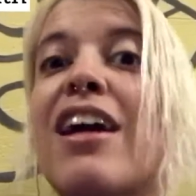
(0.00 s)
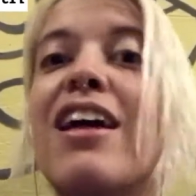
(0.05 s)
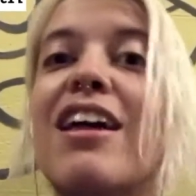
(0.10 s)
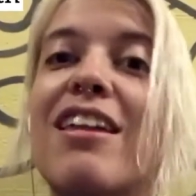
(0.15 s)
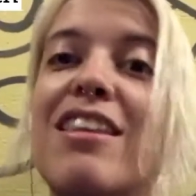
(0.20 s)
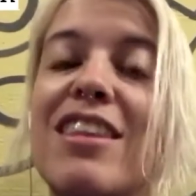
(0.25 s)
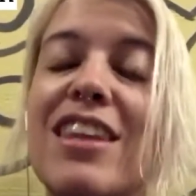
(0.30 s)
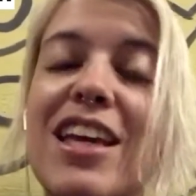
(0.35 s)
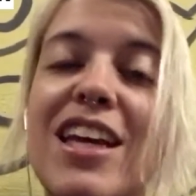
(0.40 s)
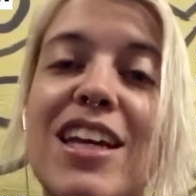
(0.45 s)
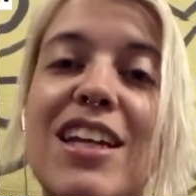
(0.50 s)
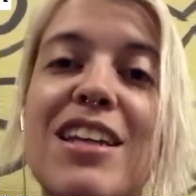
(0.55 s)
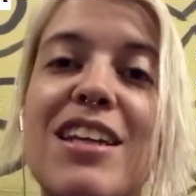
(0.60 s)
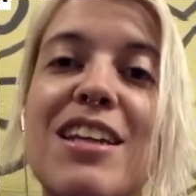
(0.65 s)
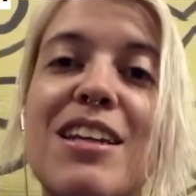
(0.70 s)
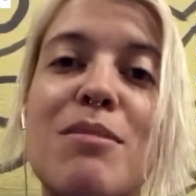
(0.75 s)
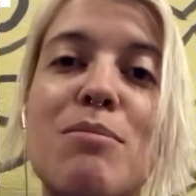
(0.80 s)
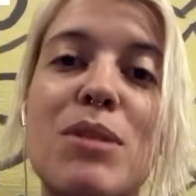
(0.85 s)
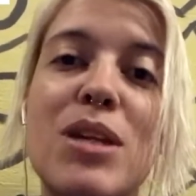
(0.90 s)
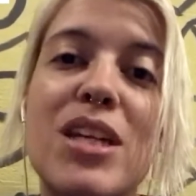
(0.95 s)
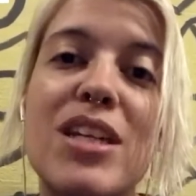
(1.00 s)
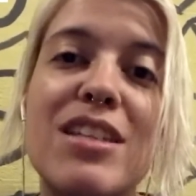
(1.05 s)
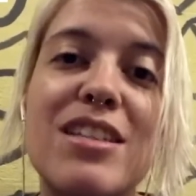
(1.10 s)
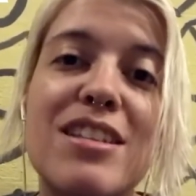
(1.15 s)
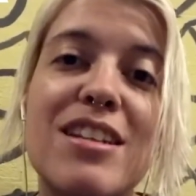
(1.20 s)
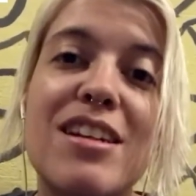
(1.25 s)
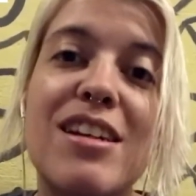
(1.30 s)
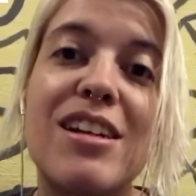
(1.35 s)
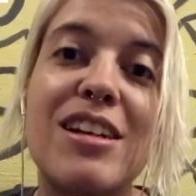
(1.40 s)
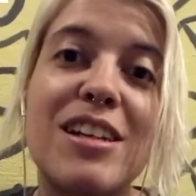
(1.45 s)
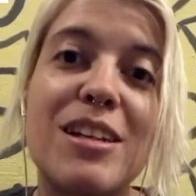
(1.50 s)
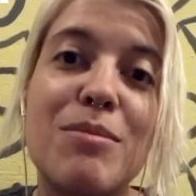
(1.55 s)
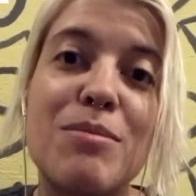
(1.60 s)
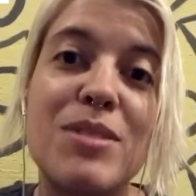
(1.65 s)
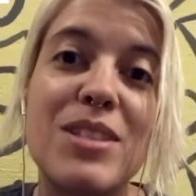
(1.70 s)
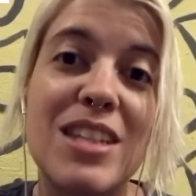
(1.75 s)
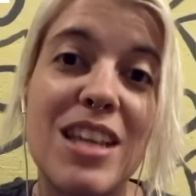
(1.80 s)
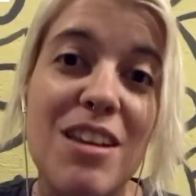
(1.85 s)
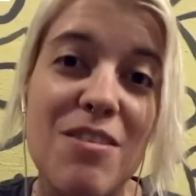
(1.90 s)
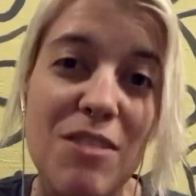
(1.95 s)
then it means that I am
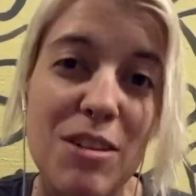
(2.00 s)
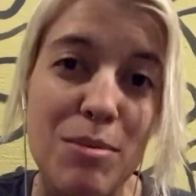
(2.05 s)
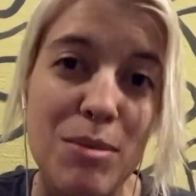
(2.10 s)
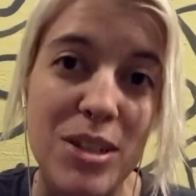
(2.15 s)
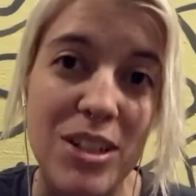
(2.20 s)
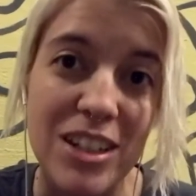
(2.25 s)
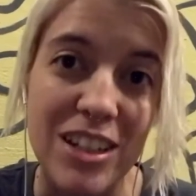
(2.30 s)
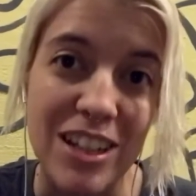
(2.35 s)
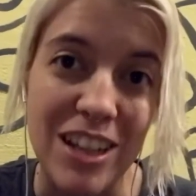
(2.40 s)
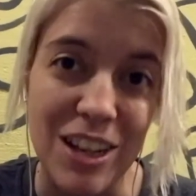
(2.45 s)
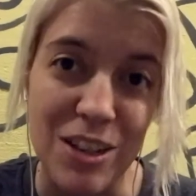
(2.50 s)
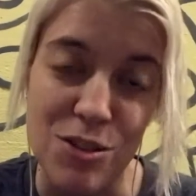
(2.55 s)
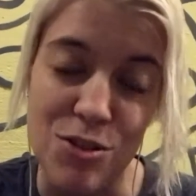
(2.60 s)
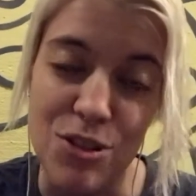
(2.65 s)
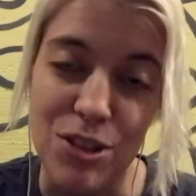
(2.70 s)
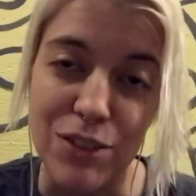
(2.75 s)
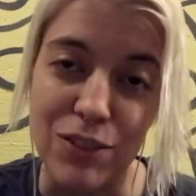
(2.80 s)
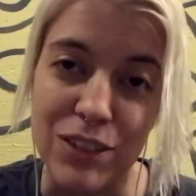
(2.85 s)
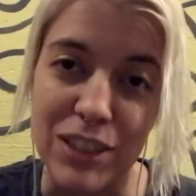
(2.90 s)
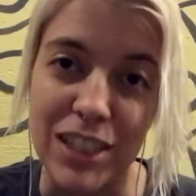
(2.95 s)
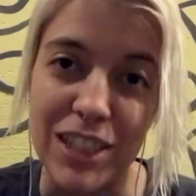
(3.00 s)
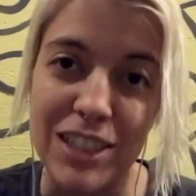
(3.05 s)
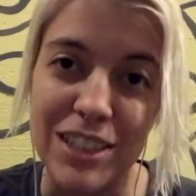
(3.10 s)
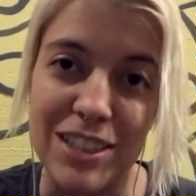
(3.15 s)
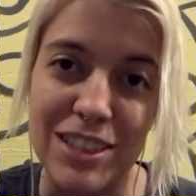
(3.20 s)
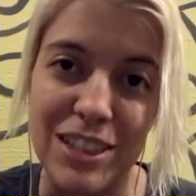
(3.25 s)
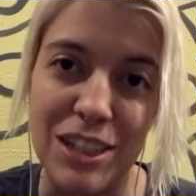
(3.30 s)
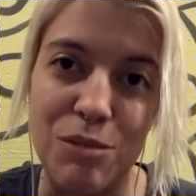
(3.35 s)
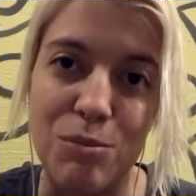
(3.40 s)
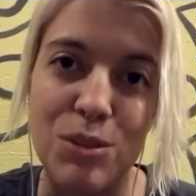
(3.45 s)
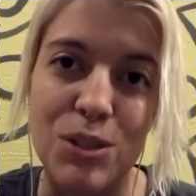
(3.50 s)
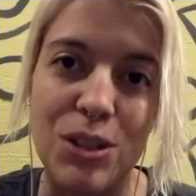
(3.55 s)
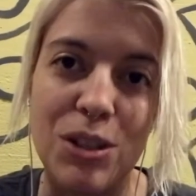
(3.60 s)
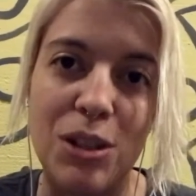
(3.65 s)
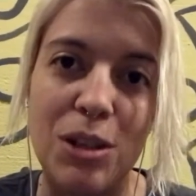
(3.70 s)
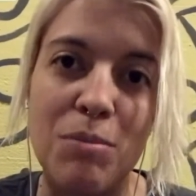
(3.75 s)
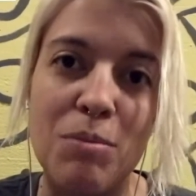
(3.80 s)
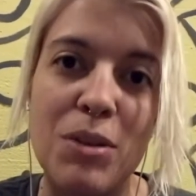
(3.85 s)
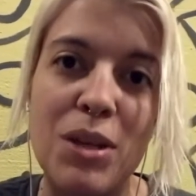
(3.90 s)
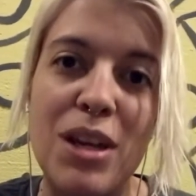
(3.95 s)
saving money and traveling at the same
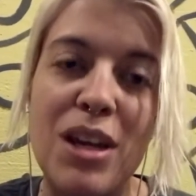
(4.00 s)
time.